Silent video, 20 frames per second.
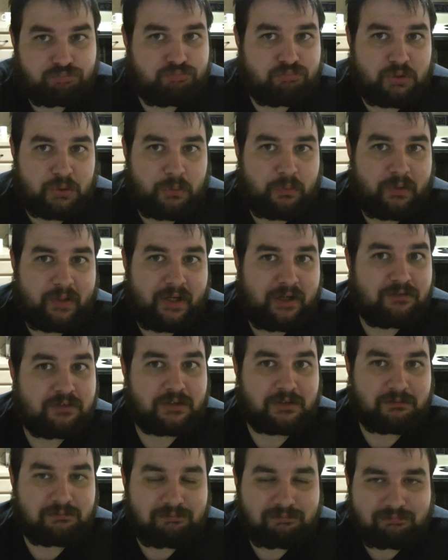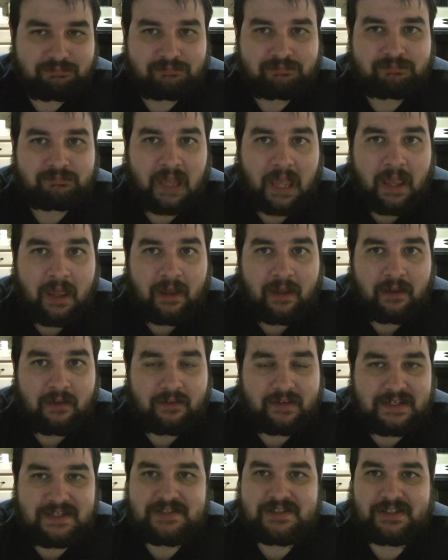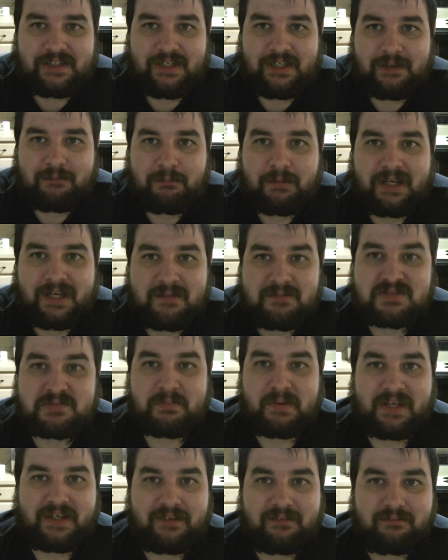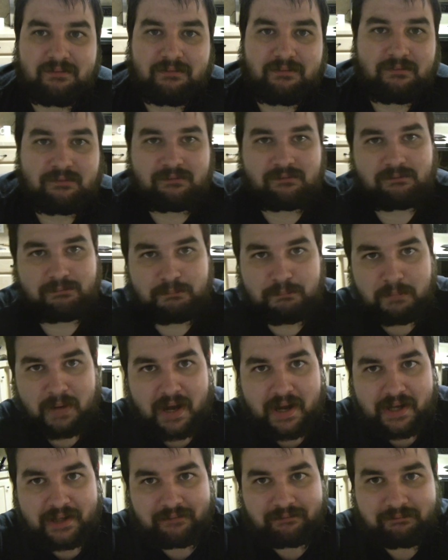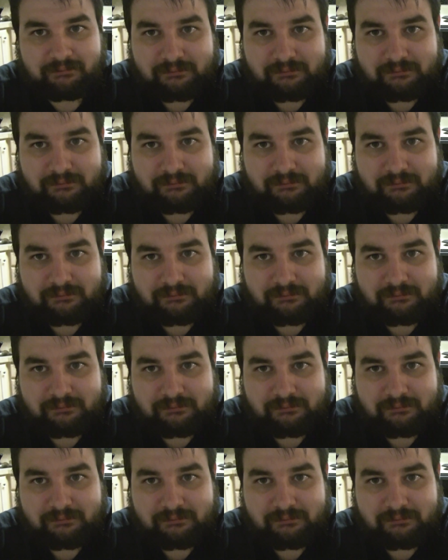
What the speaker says: do whatever. Thanks again. My name's Ben. Bye.